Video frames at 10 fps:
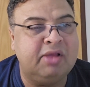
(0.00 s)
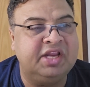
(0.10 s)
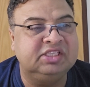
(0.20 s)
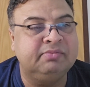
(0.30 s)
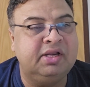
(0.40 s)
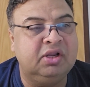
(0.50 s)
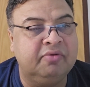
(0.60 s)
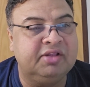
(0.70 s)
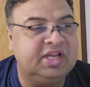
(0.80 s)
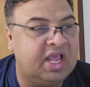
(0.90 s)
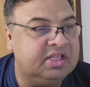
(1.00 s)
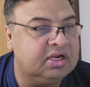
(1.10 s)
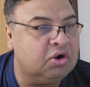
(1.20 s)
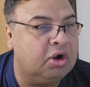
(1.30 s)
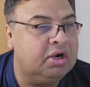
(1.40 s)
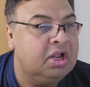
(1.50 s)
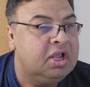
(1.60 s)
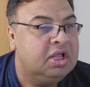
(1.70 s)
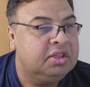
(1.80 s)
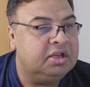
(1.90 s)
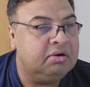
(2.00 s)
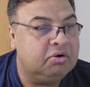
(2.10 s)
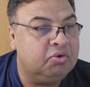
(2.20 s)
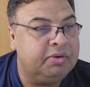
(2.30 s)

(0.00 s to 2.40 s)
Management of the tethered cord syndrome